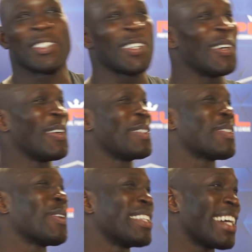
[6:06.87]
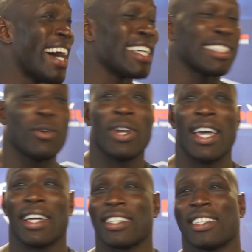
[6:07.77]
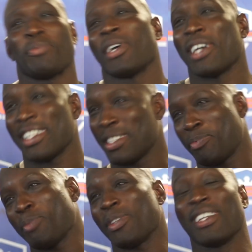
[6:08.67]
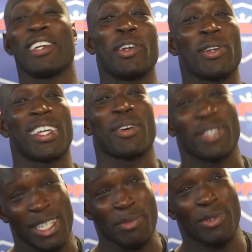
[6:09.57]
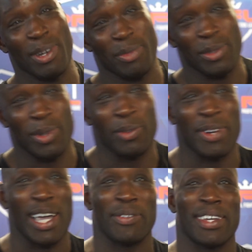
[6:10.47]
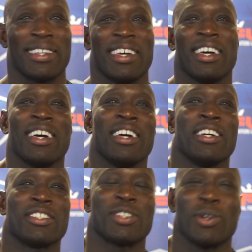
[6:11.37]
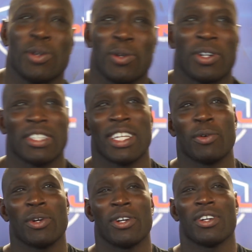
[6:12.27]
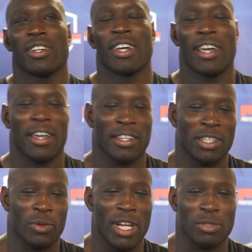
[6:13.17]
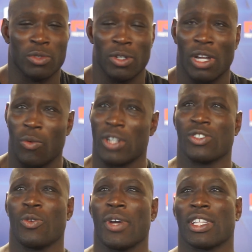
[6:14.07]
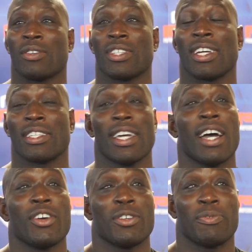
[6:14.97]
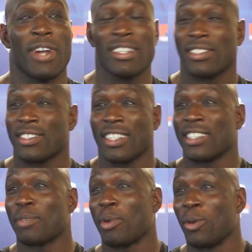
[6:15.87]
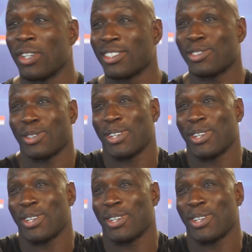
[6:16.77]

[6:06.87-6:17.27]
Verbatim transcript: so so the guys they were like, uh, people didn't know that I was gonna move up to 205 yet. So they were uh, they were asking me, they were like, "What's your weight?" I was like, "Yeah, I heard Francis need an opponent." So